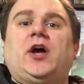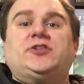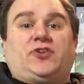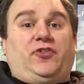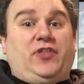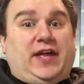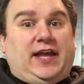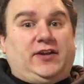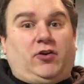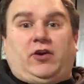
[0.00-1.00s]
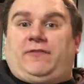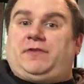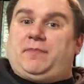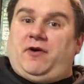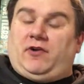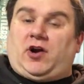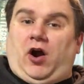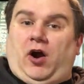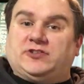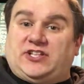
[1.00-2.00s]
So then you're going to flip over
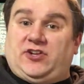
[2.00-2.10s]
cards,